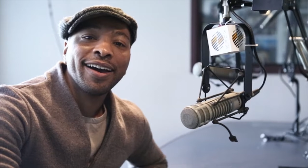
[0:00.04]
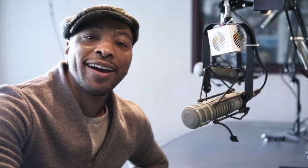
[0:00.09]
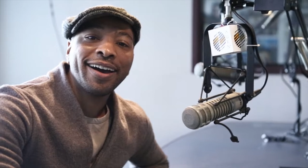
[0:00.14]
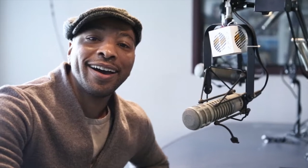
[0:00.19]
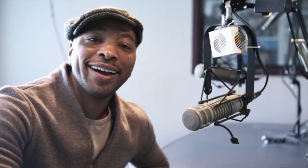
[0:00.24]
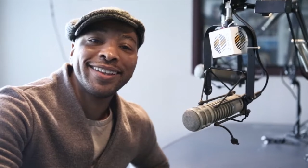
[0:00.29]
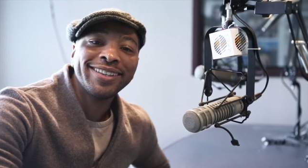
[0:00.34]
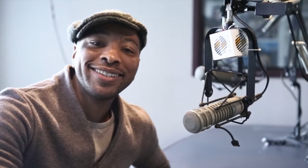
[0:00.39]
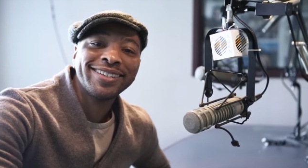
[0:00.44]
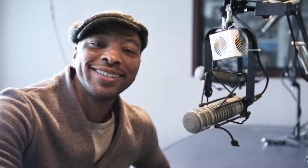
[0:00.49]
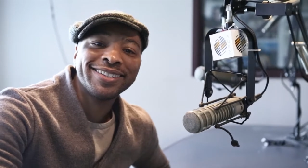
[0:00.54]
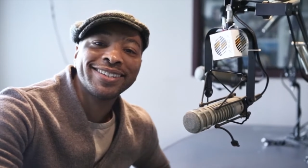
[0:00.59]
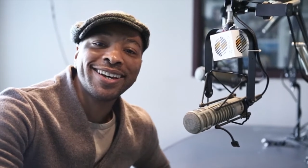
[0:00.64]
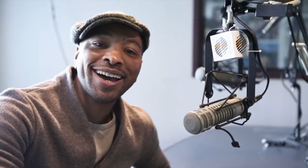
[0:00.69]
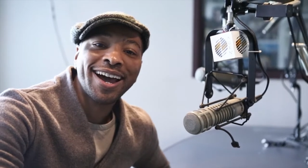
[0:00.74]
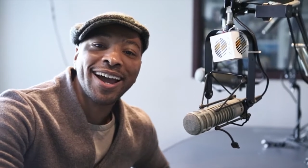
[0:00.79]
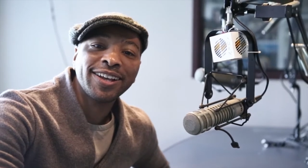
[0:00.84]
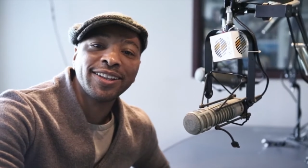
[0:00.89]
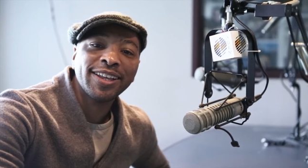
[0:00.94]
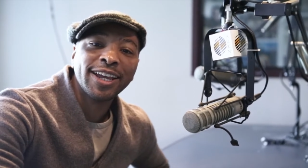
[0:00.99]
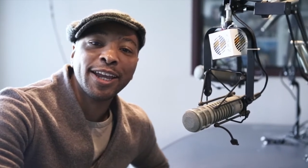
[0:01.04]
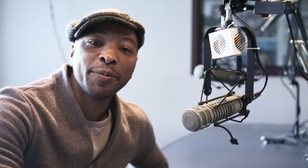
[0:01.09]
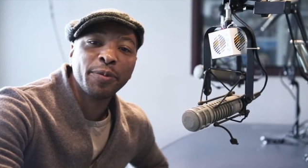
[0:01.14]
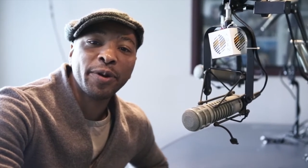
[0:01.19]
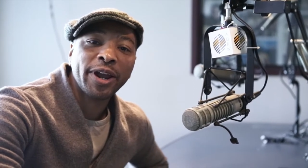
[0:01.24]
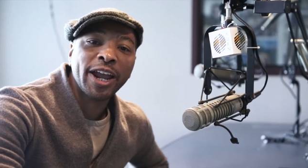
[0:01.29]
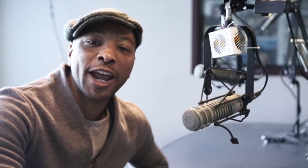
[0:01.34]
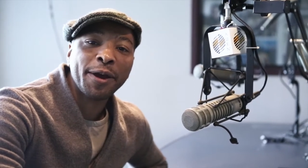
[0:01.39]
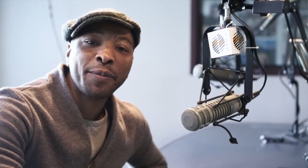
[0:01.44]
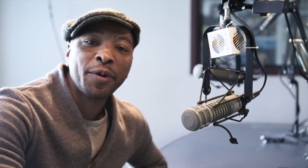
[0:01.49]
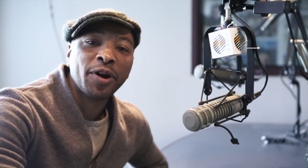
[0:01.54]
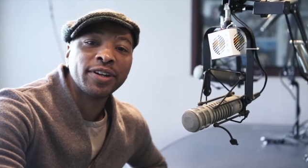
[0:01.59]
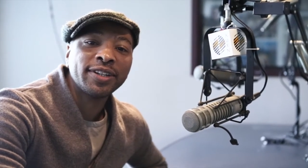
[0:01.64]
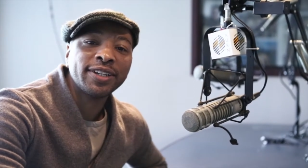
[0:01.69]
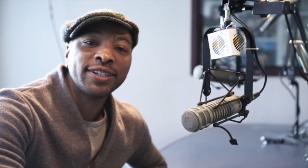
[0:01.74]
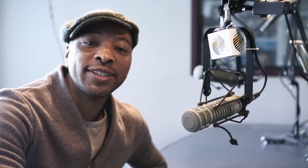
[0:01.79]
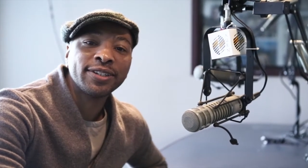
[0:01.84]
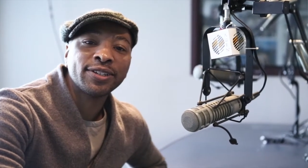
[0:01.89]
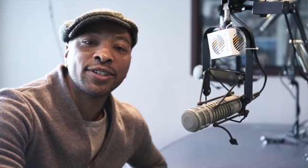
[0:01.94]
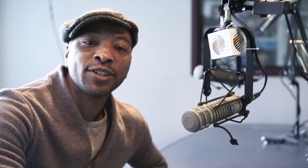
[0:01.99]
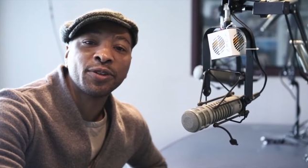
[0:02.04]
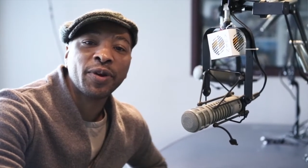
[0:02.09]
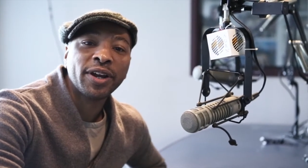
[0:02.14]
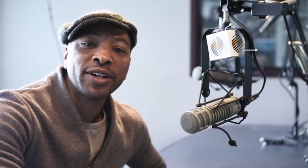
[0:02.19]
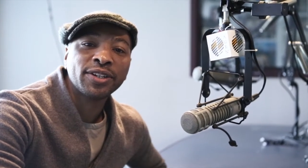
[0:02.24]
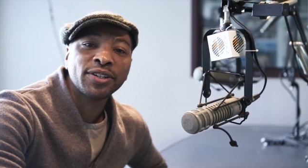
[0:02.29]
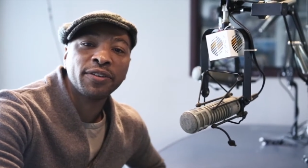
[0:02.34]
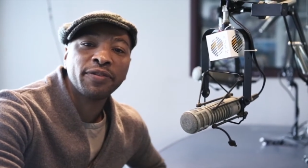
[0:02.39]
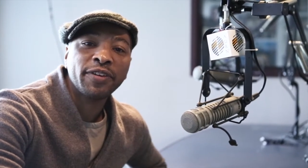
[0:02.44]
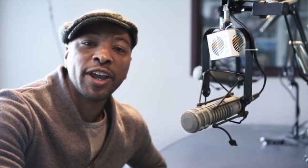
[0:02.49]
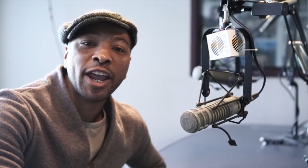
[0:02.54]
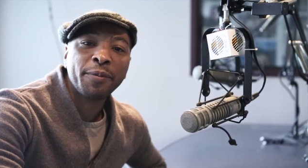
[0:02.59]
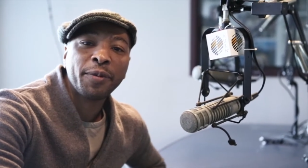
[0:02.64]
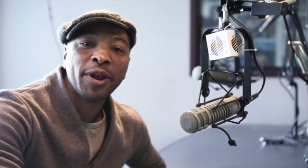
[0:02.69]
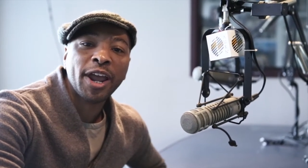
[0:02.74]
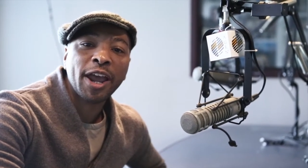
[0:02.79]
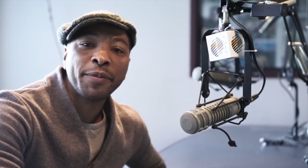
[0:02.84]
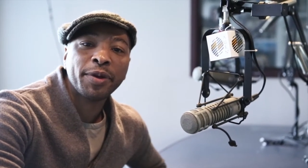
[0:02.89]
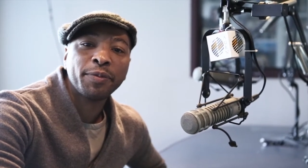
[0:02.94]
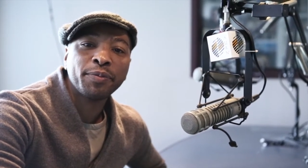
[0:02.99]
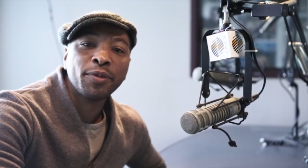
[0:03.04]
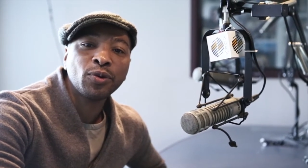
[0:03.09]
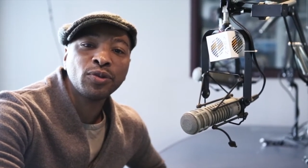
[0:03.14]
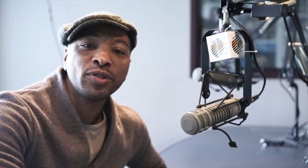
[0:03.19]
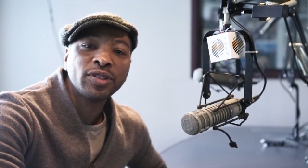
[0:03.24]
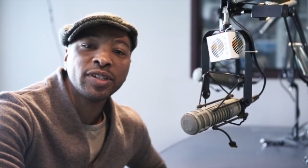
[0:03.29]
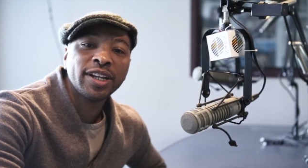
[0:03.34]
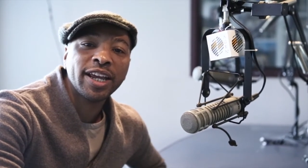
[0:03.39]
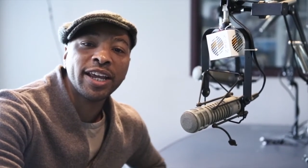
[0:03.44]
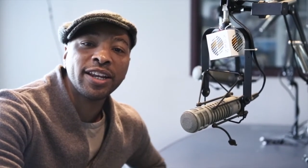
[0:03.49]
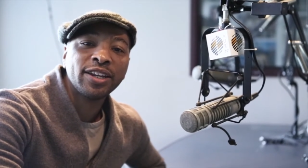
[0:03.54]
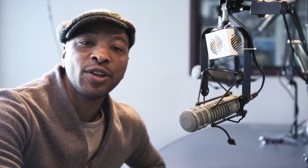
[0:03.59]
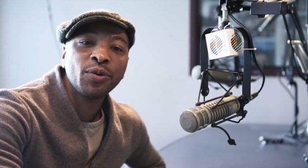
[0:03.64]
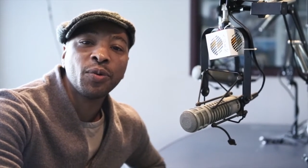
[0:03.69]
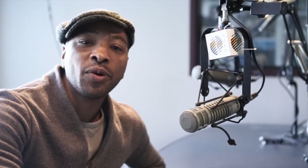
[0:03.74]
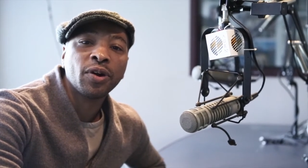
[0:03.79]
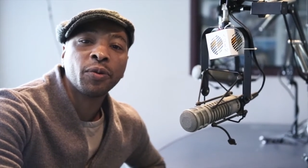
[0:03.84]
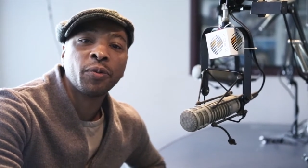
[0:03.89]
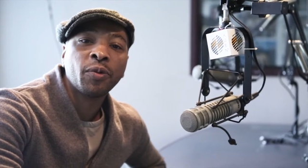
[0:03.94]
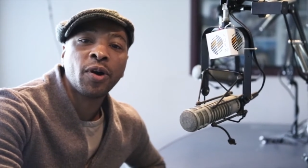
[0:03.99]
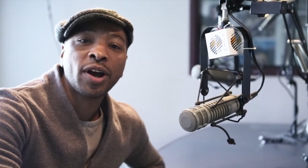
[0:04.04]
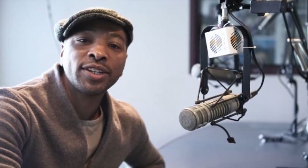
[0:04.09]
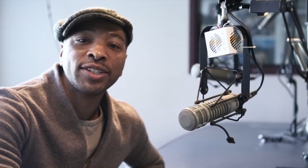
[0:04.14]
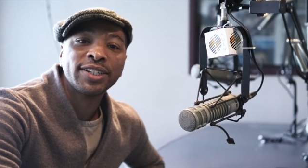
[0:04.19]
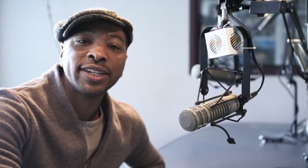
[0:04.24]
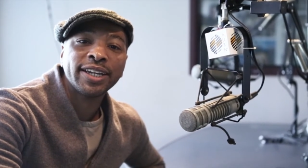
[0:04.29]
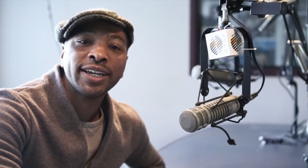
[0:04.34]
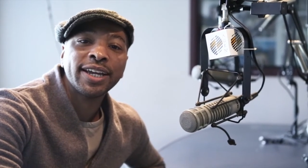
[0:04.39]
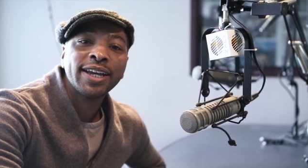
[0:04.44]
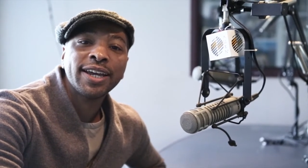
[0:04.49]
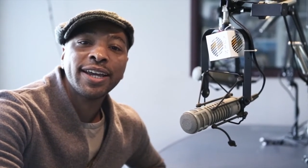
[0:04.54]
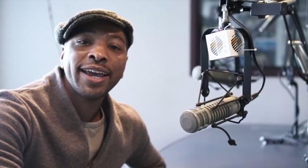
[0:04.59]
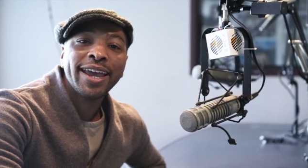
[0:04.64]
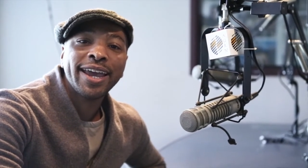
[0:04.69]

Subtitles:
Hi, this is Kyle Abraham, Artistic Director of Abraham in Motion, and you are watching